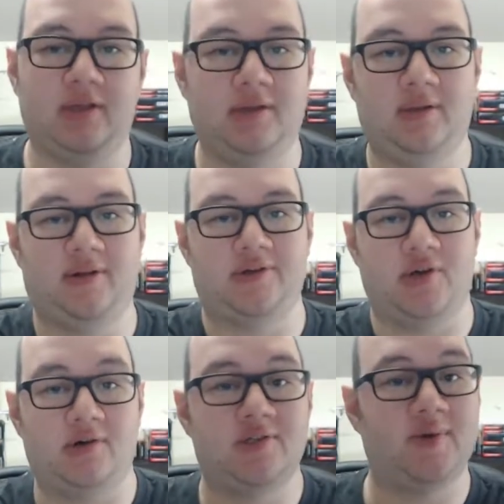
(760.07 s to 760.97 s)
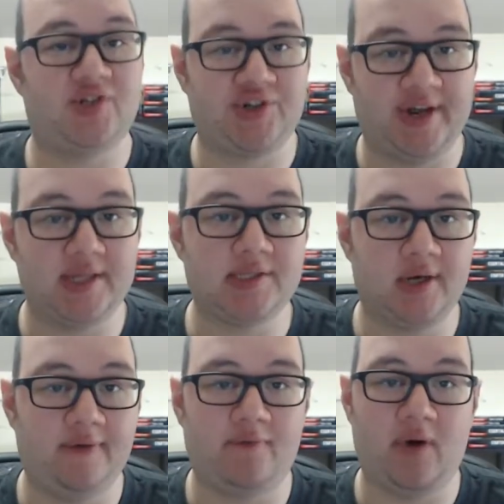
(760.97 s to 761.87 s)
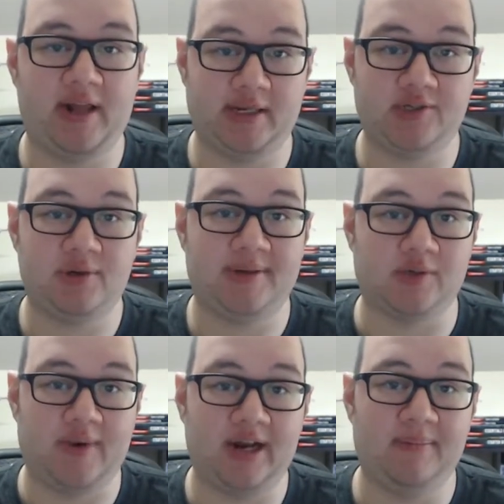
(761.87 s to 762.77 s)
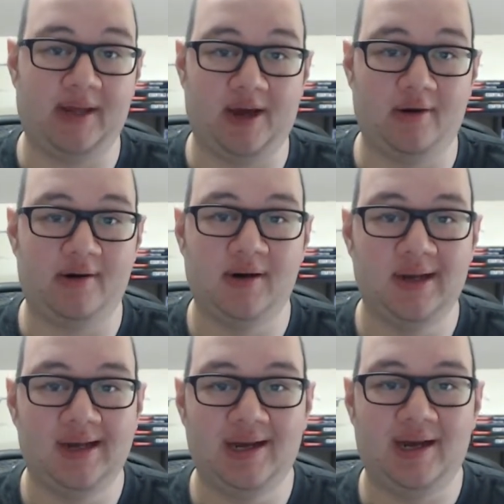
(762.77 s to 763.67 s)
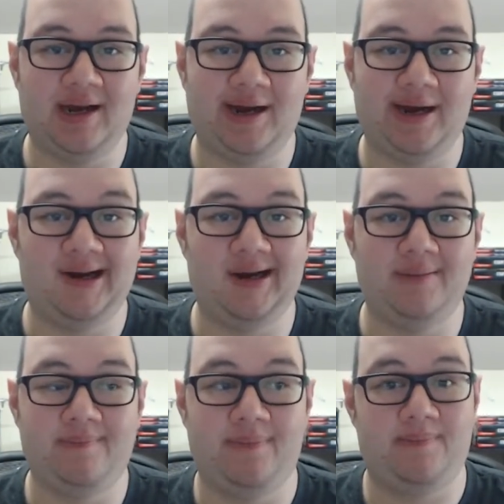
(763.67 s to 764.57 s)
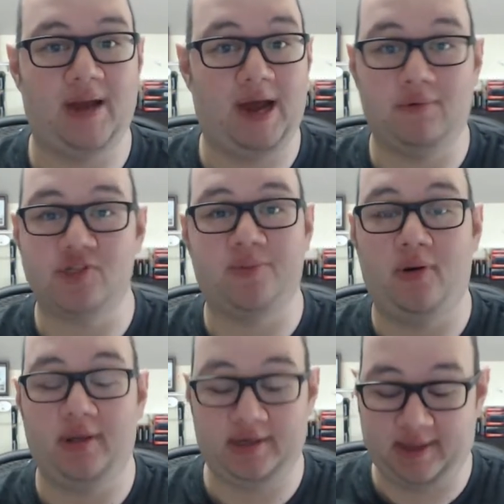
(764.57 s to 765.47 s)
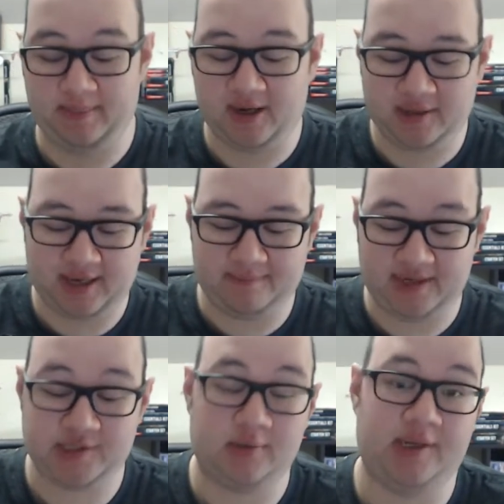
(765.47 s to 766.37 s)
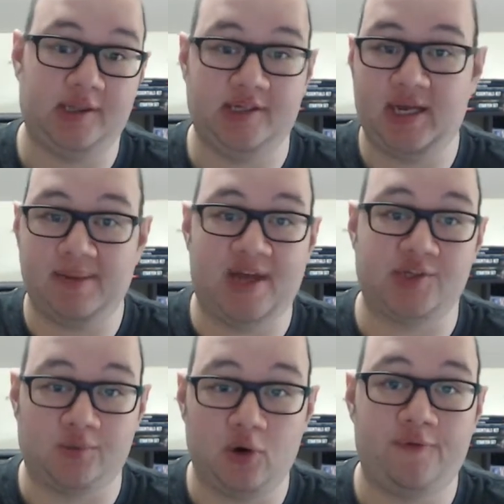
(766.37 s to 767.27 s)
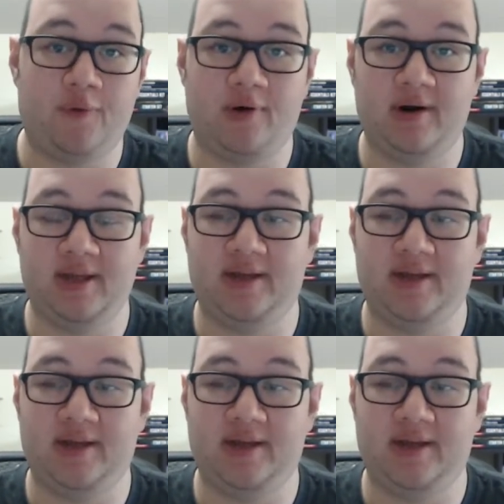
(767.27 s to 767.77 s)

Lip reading: There's also a chance of running into him as a random encounter. I won't spoil anything about that. Basically, the DM has to roll for it.